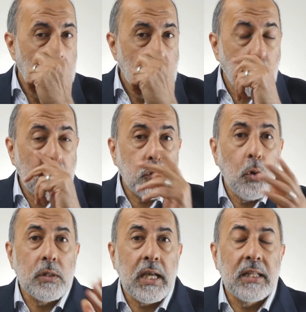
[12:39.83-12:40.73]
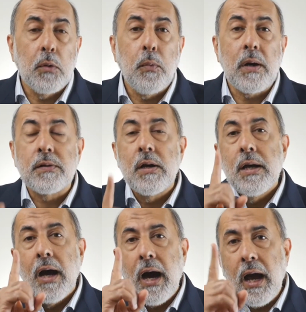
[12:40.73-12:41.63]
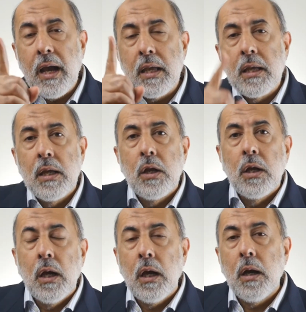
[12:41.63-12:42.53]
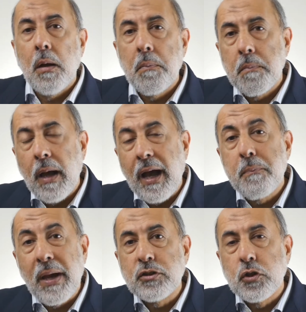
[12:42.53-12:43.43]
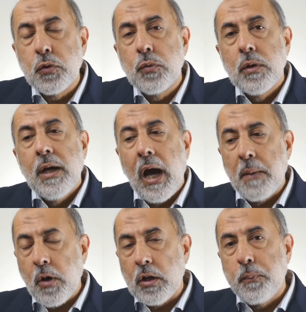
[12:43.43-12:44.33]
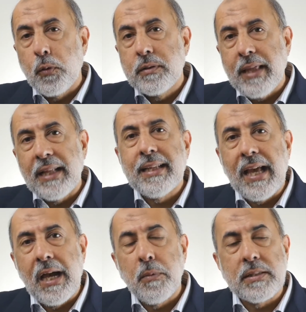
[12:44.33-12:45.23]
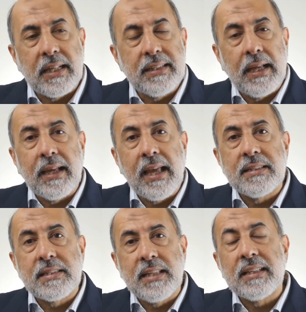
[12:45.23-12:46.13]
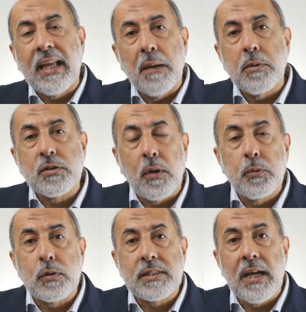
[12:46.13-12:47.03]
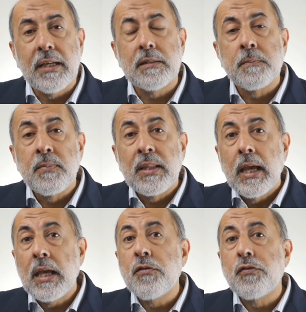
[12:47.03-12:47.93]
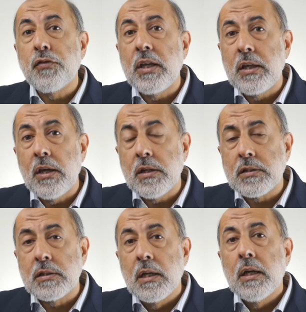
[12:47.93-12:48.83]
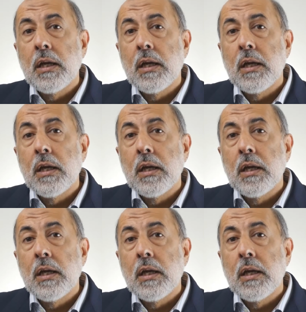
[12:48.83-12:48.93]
So he told Sayyidina Abu Bakr, I bet you I'm going to put 10 camels and against 10 camels from your side. In 3 years,